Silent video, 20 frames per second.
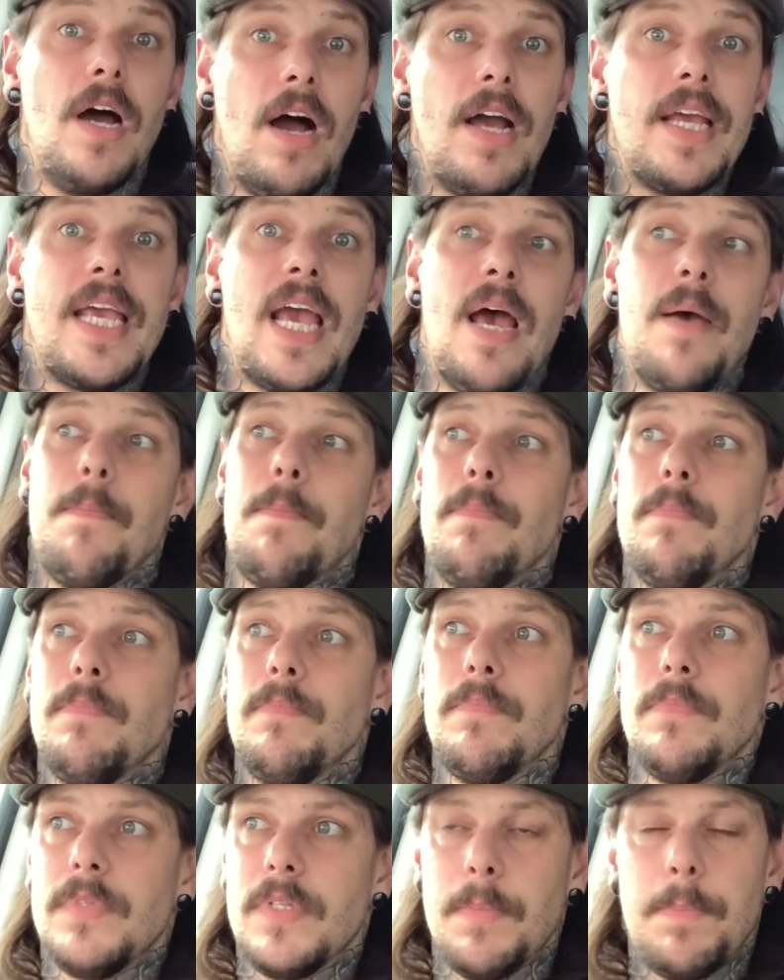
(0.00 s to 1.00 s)
I get
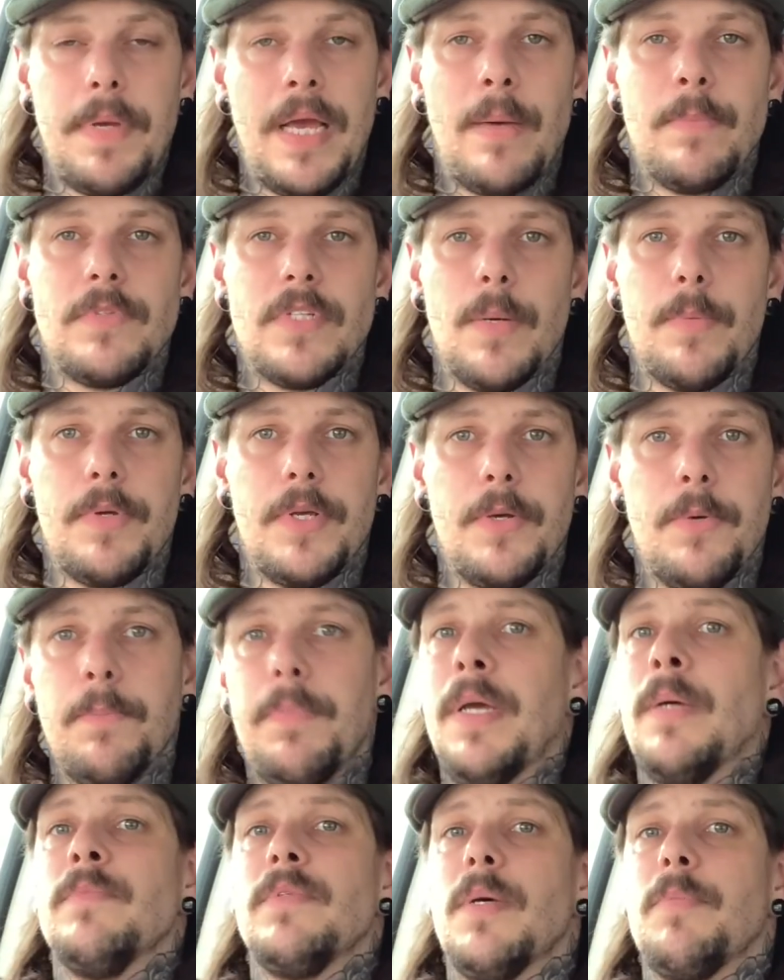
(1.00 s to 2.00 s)
the BMW and
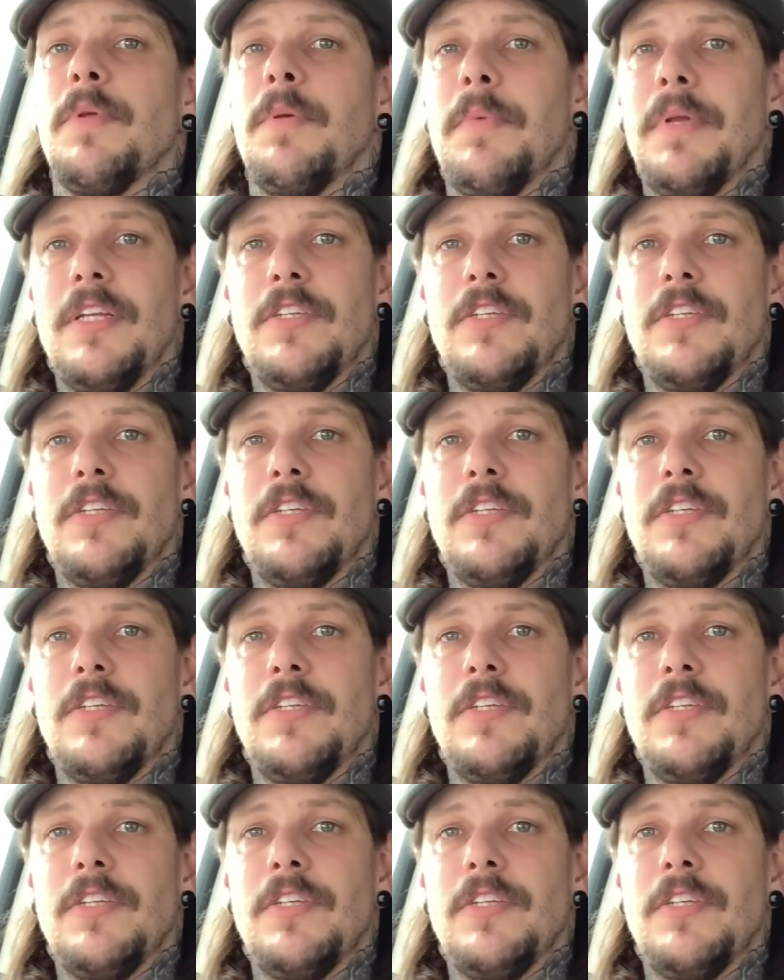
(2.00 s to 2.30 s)
BMW Mini